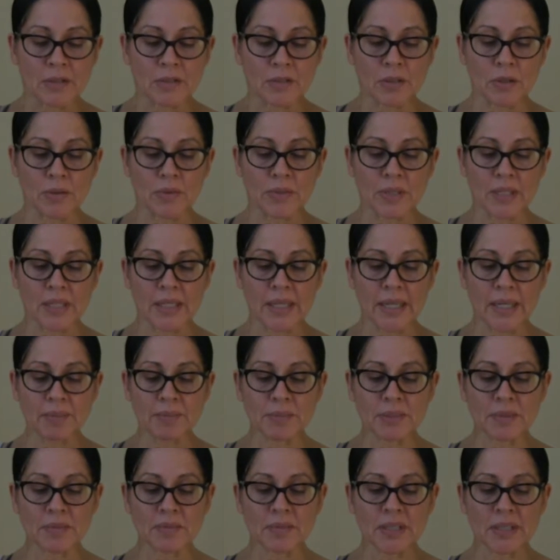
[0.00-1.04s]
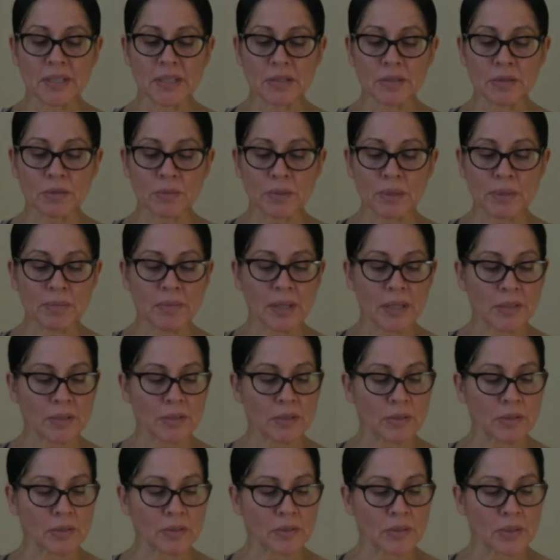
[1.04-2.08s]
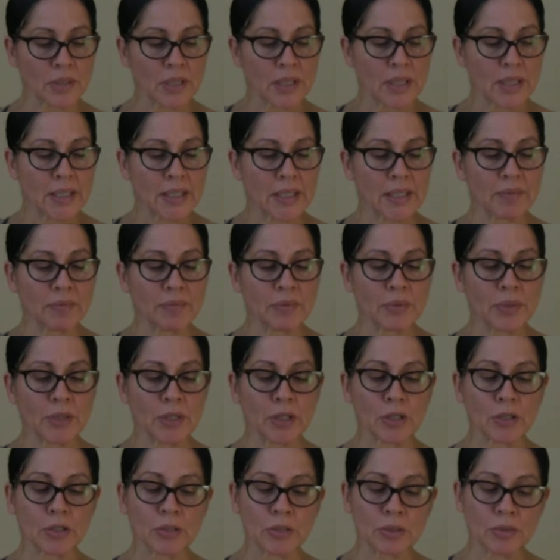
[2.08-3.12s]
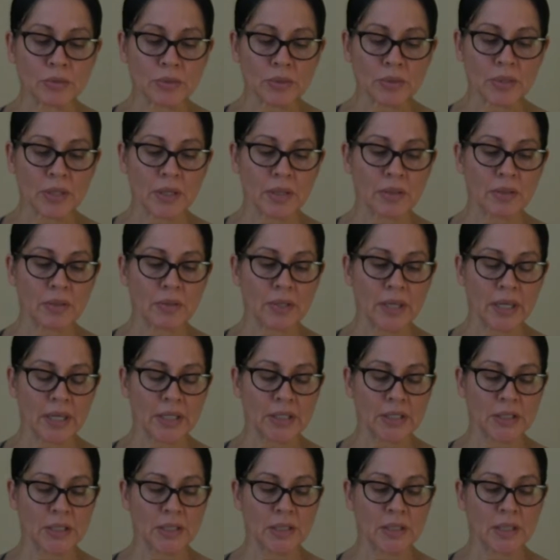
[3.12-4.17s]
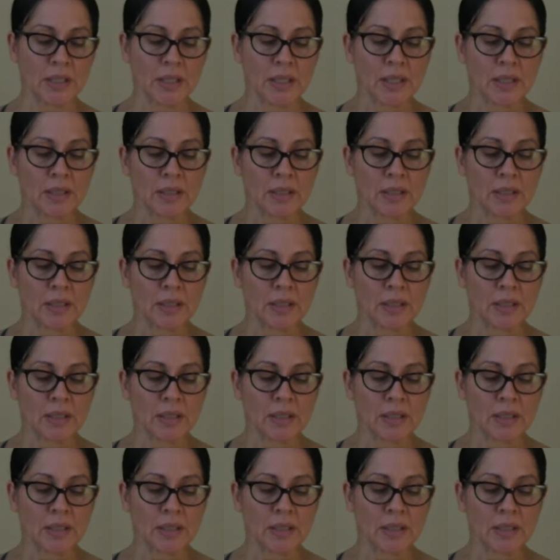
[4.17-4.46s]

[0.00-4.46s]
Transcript: So the names of these 3 muscles give you a clue to their location.